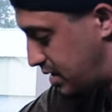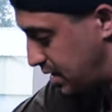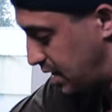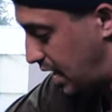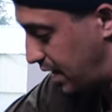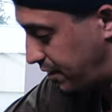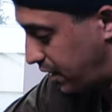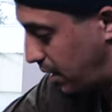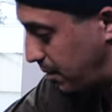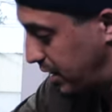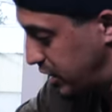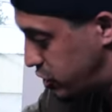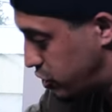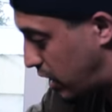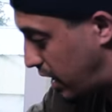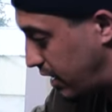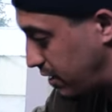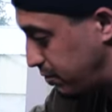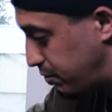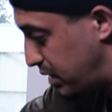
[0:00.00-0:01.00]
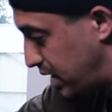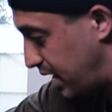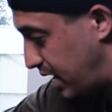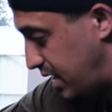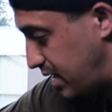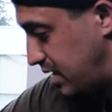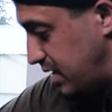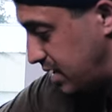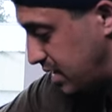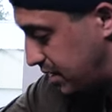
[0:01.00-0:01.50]
Now I've got my Triumph
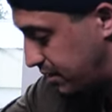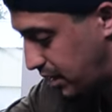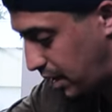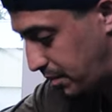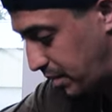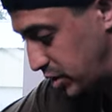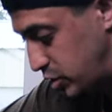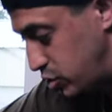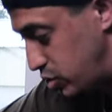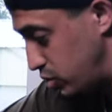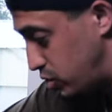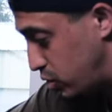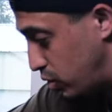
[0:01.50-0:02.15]
blade, I've got my two